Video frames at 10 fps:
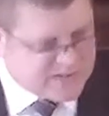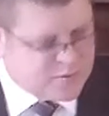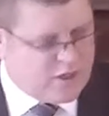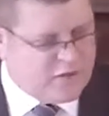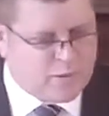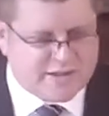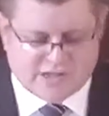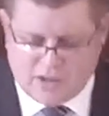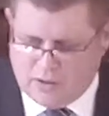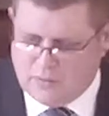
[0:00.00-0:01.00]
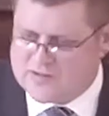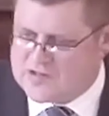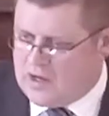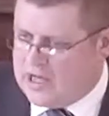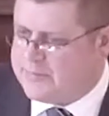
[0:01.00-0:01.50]
word, we're told
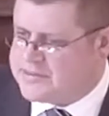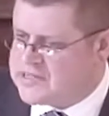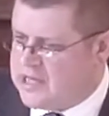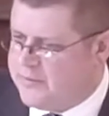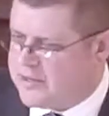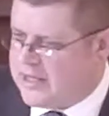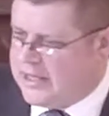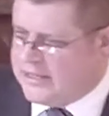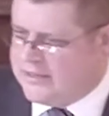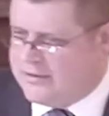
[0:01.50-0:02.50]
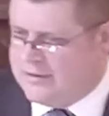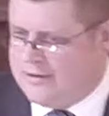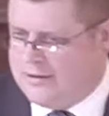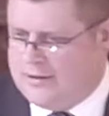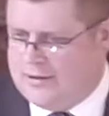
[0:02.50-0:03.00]
time and time again
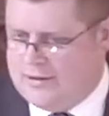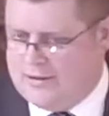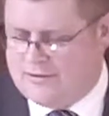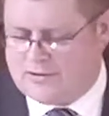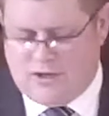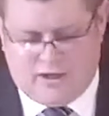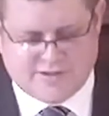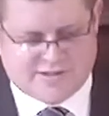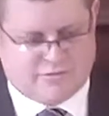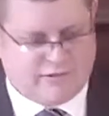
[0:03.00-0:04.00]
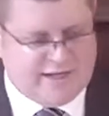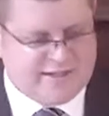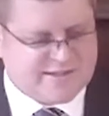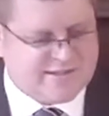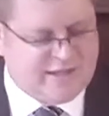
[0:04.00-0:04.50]
that God's grace